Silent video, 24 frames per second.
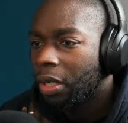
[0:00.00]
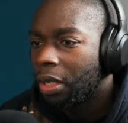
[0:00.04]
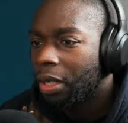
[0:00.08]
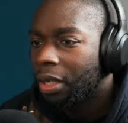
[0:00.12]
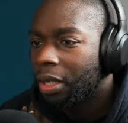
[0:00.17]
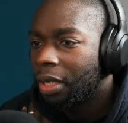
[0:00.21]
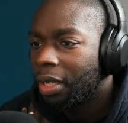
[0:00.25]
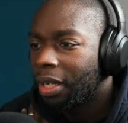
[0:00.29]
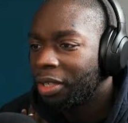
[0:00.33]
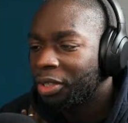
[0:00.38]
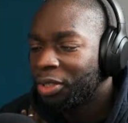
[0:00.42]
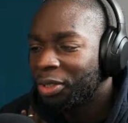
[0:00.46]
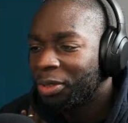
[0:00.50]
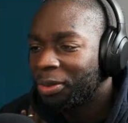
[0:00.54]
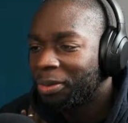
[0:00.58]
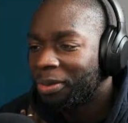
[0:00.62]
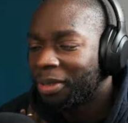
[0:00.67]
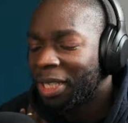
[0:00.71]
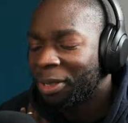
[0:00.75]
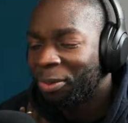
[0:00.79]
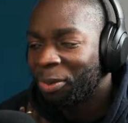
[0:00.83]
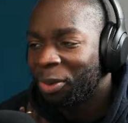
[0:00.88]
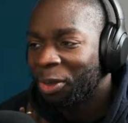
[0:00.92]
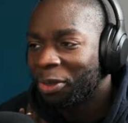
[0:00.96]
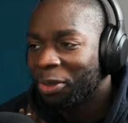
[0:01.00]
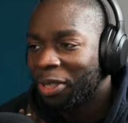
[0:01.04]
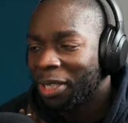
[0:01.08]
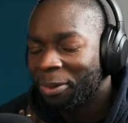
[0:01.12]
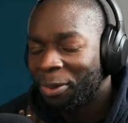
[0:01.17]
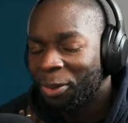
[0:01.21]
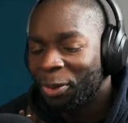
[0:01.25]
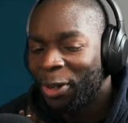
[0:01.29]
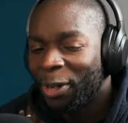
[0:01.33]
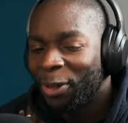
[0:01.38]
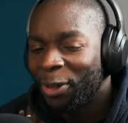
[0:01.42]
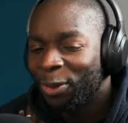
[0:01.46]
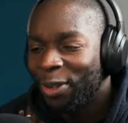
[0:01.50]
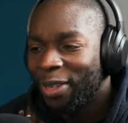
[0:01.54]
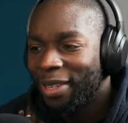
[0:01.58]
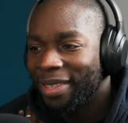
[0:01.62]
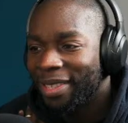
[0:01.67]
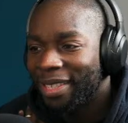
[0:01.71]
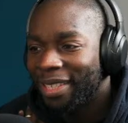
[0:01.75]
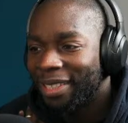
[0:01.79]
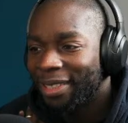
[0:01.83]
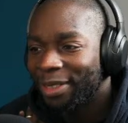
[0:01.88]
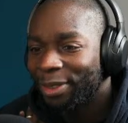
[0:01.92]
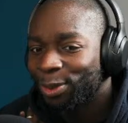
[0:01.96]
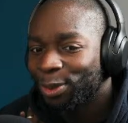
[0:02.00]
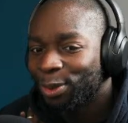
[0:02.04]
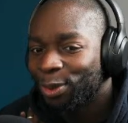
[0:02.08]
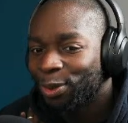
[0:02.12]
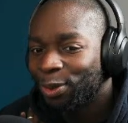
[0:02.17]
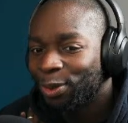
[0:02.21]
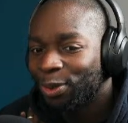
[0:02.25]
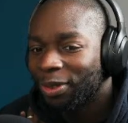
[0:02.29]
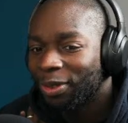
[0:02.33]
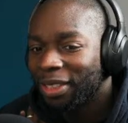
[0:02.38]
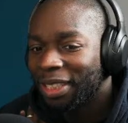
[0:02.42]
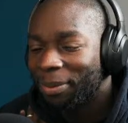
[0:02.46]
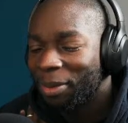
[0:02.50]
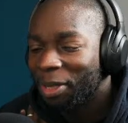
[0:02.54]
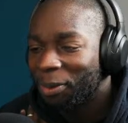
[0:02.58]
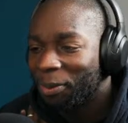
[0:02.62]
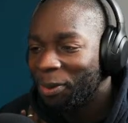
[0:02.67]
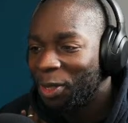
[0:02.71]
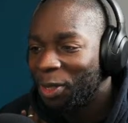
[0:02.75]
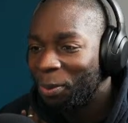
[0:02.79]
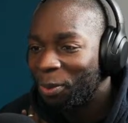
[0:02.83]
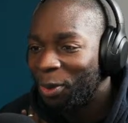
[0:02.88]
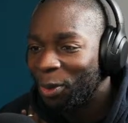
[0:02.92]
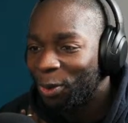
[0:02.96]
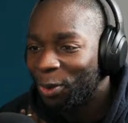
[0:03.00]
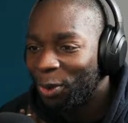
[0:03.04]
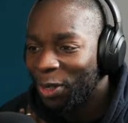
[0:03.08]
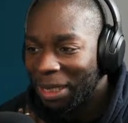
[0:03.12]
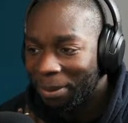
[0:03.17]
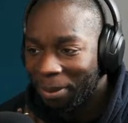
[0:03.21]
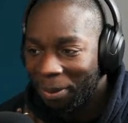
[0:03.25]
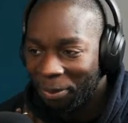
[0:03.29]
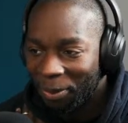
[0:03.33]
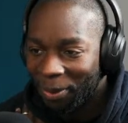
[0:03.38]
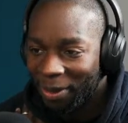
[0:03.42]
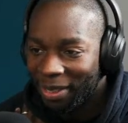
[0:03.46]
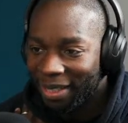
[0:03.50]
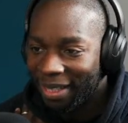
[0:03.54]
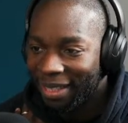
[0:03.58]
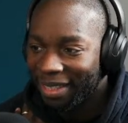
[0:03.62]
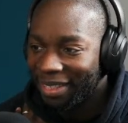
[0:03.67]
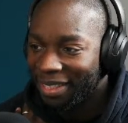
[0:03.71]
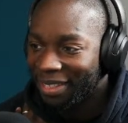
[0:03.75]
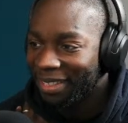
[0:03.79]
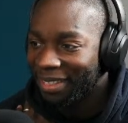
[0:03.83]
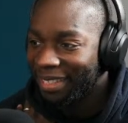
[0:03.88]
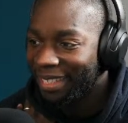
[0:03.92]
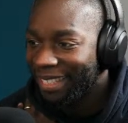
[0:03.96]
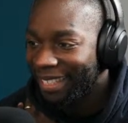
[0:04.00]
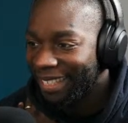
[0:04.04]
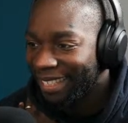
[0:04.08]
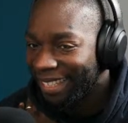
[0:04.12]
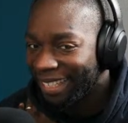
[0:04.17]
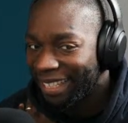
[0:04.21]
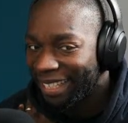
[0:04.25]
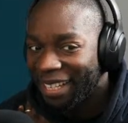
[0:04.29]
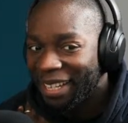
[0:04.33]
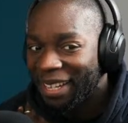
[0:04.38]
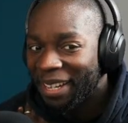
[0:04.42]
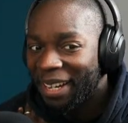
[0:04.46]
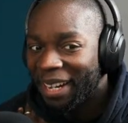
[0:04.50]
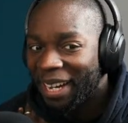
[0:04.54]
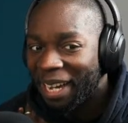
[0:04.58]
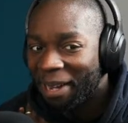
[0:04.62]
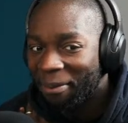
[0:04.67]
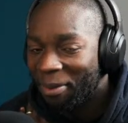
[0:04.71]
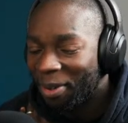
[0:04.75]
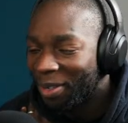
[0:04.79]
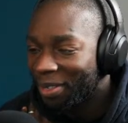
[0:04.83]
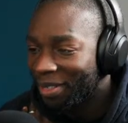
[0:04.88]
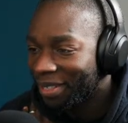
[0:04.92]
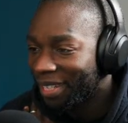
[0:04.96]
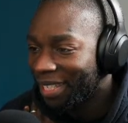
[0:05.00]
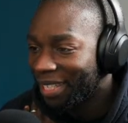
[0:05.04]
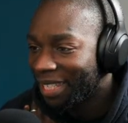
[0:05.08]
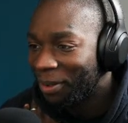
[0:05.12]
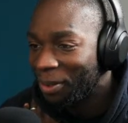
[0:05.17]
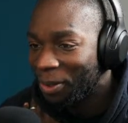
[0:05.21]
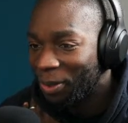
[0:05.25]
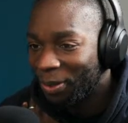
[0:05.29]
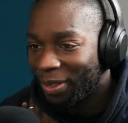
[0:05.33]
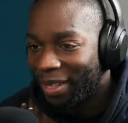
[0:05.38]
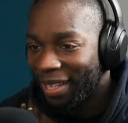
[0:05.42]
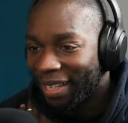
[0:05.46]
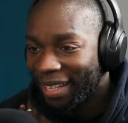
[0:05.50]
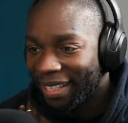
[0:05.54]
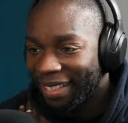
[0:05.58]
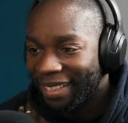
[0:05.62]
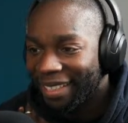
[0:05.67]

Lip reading: I shouldn't. That's probably quite annoying, isn't it? It must be super annoying to people listening to this. I apologize. I won't do that again.